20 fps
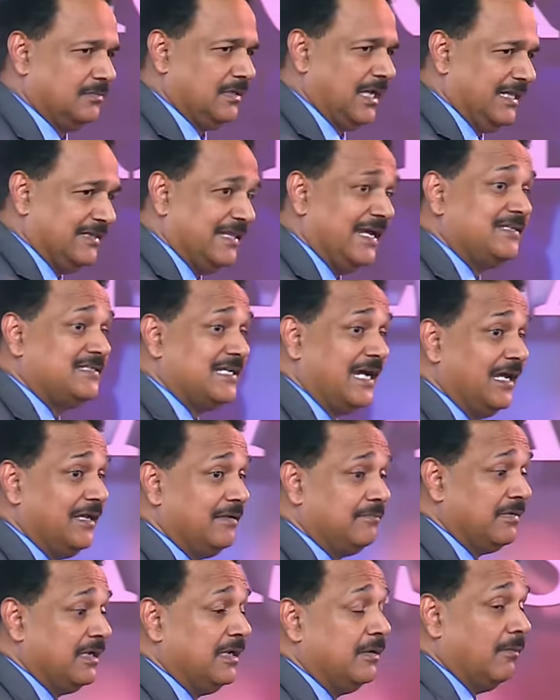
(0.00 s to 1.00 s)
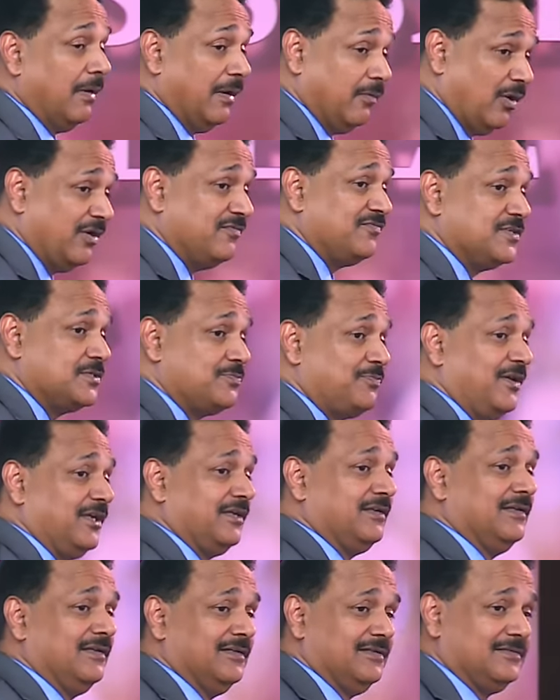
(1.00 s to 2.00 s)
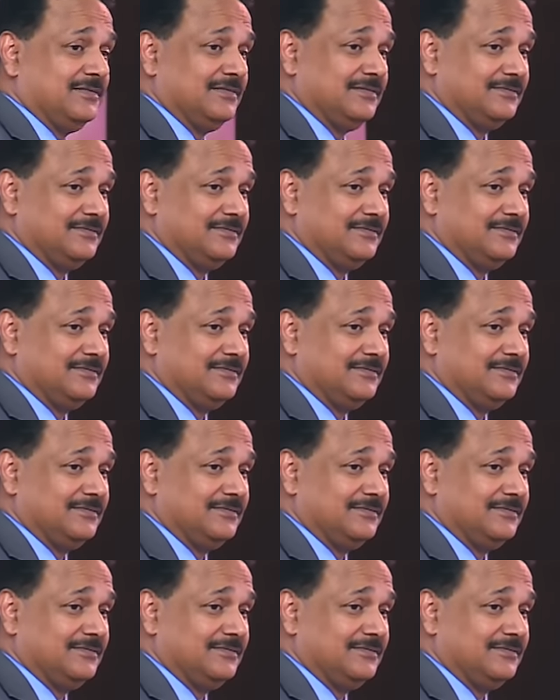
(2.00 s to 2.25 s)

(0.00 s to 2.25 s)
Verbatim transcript: At that time, my wife was pregnant.